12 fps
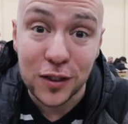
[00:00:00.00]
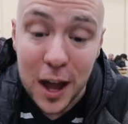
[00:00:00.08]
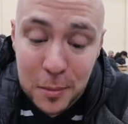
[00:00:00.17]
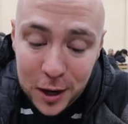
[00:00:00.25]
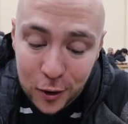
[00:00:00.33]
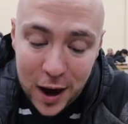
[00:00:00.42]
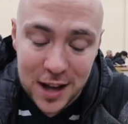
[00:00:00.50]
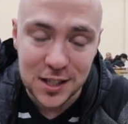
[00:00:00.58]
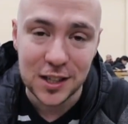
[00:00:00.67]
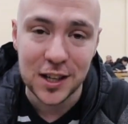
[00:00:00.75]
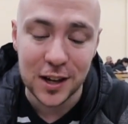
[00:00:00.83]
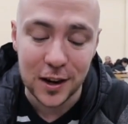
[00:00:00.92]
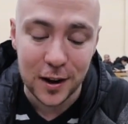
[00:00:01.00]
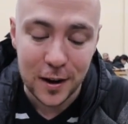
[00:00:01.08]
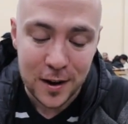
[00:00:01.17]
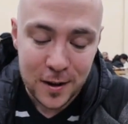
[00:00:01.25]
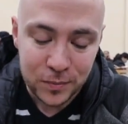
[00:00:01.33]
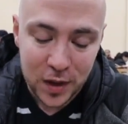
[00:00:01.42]
of lemongrass in here.
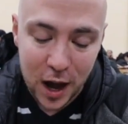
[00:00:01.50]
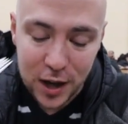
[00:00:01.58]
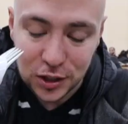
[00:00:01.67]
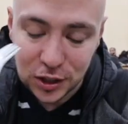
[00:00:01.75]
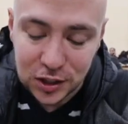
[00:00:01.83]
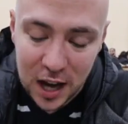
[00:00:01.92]
She